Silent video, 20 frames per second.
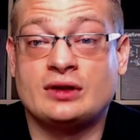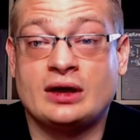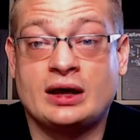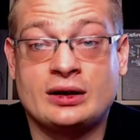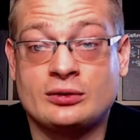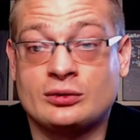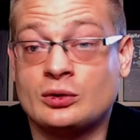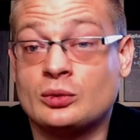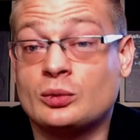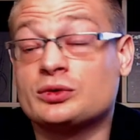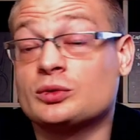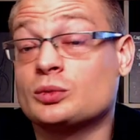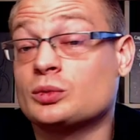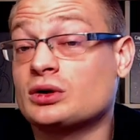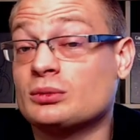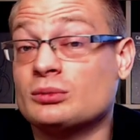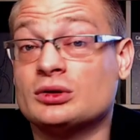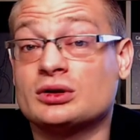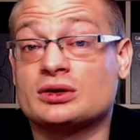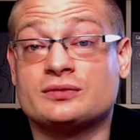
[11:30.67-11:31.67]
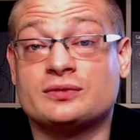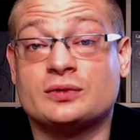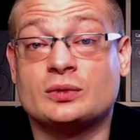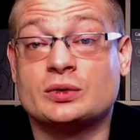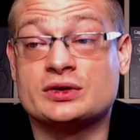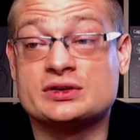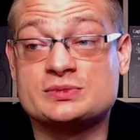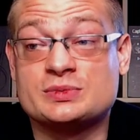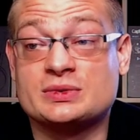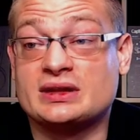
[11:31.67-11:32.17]
I don't know what the word I'm looking
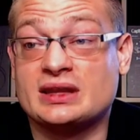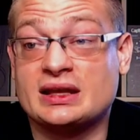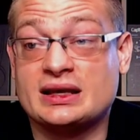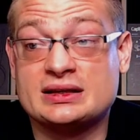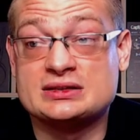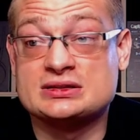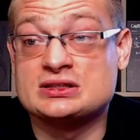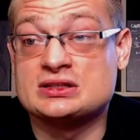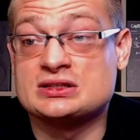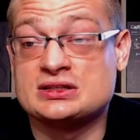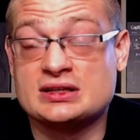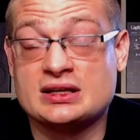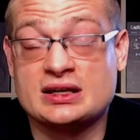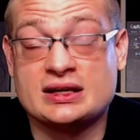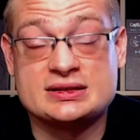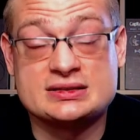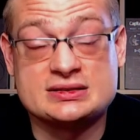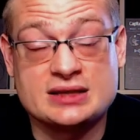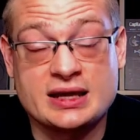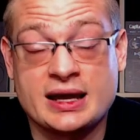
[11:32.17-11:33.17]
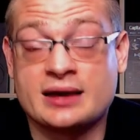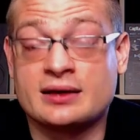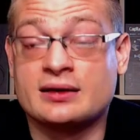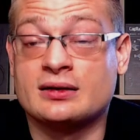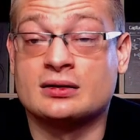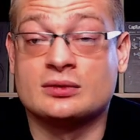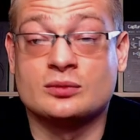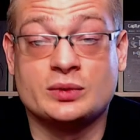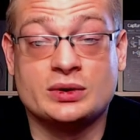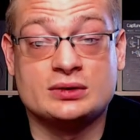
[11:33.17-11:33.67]
for is, but they just did a
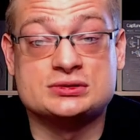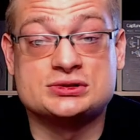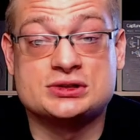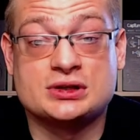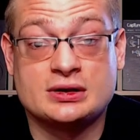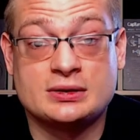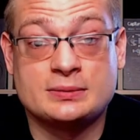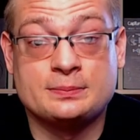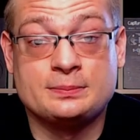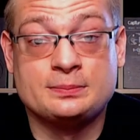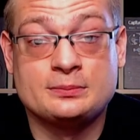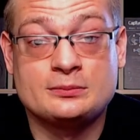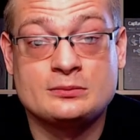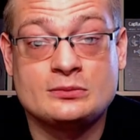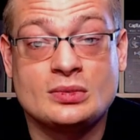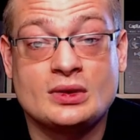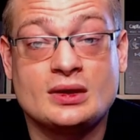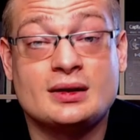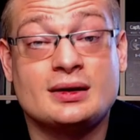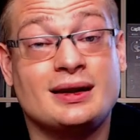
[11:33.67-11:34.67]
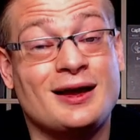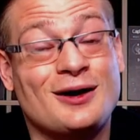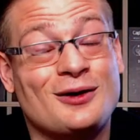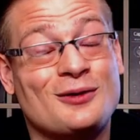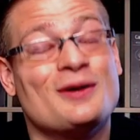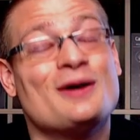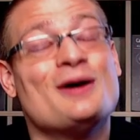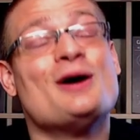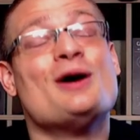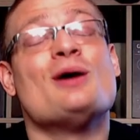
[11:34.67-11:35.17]
daggone well job.
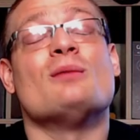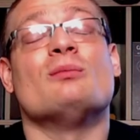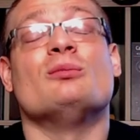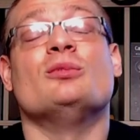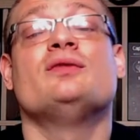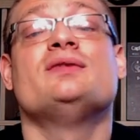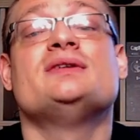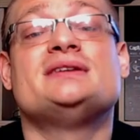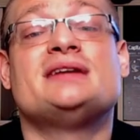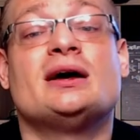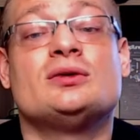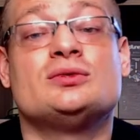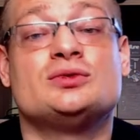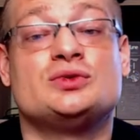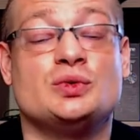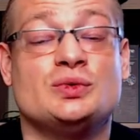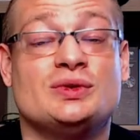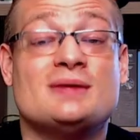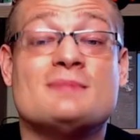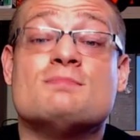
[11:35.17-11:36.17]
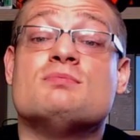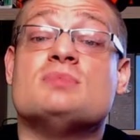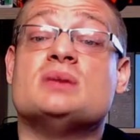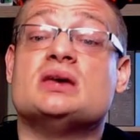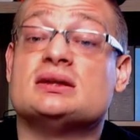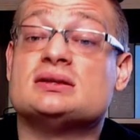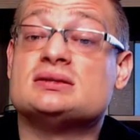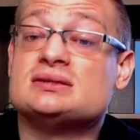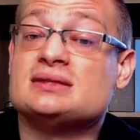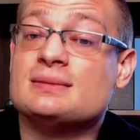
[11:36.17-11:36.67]
Now, moving down to the
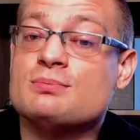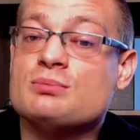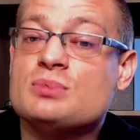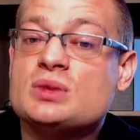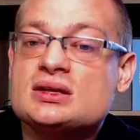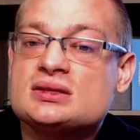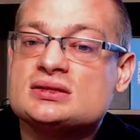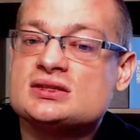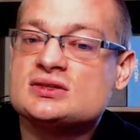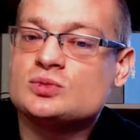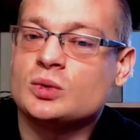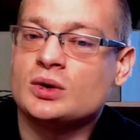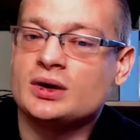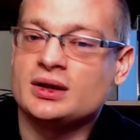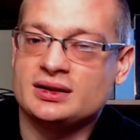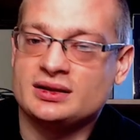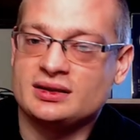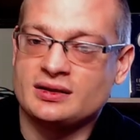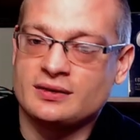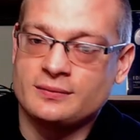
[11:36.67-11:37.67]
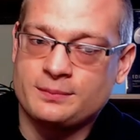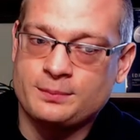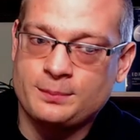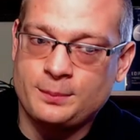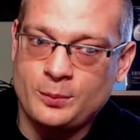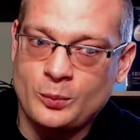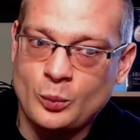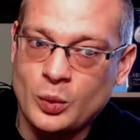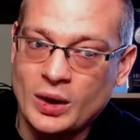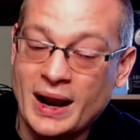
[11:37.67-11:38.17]
mids. The mids is what
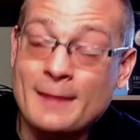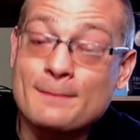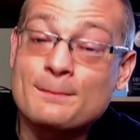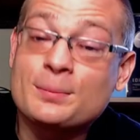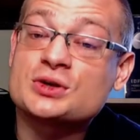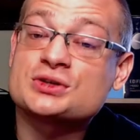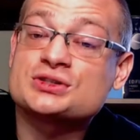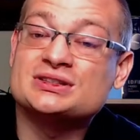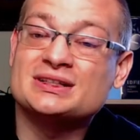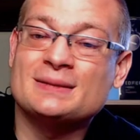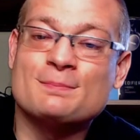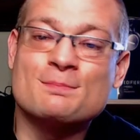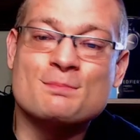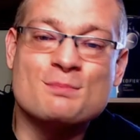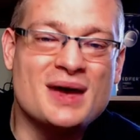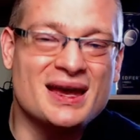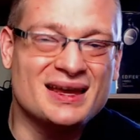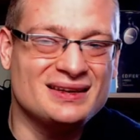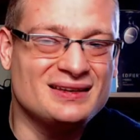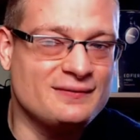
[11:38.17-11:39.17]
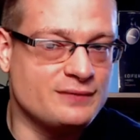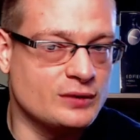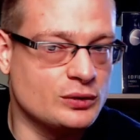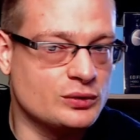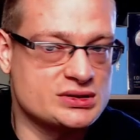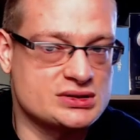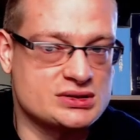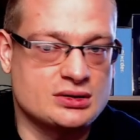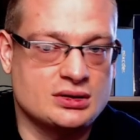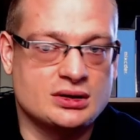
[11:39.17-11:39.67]
I'm personally mainly
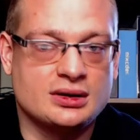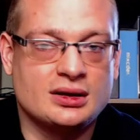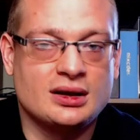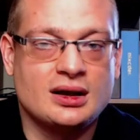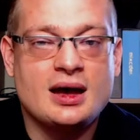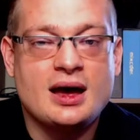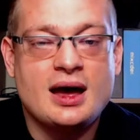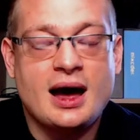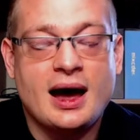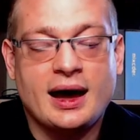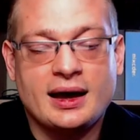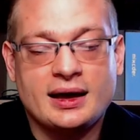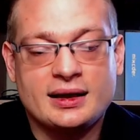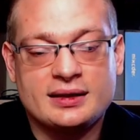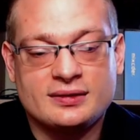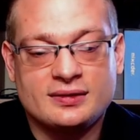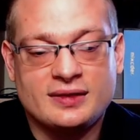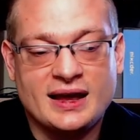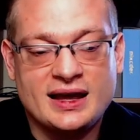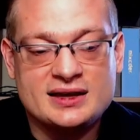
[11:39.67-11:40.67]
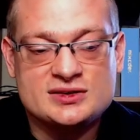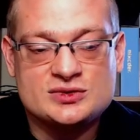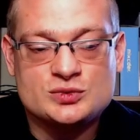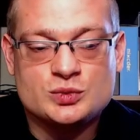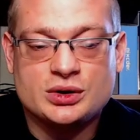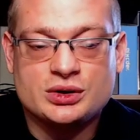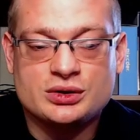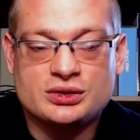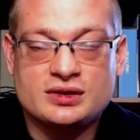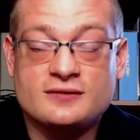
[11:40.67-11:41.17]
focused on. That is
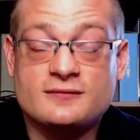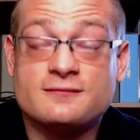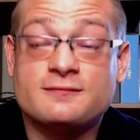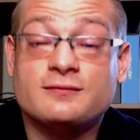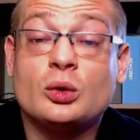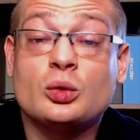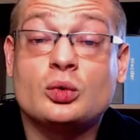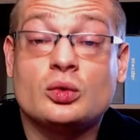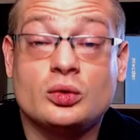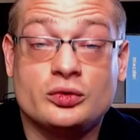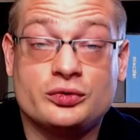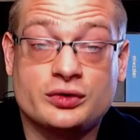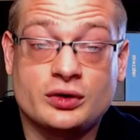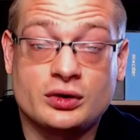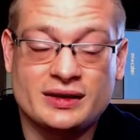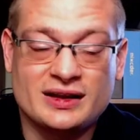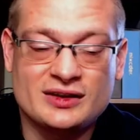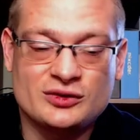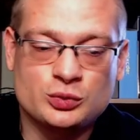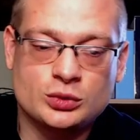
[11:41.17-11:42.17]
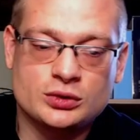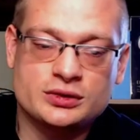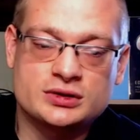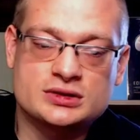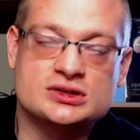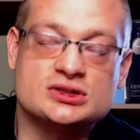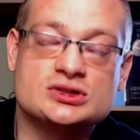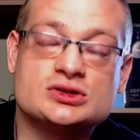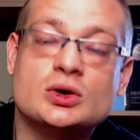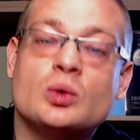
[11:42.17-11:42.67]
where the vocals are. That's where the
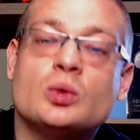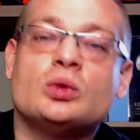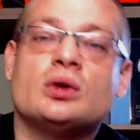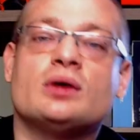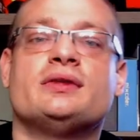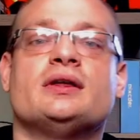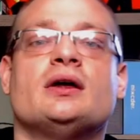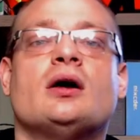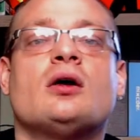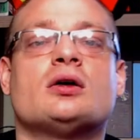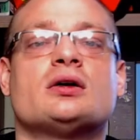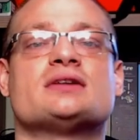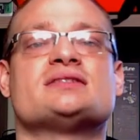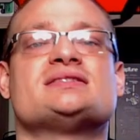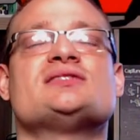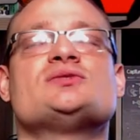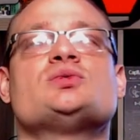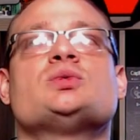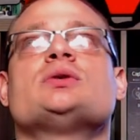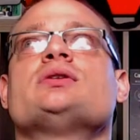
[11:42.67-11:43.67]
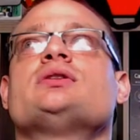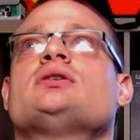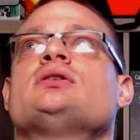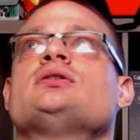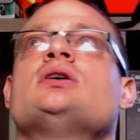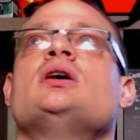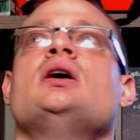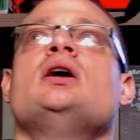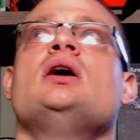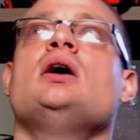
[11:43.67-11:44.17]
soul of the artist. That's where they're...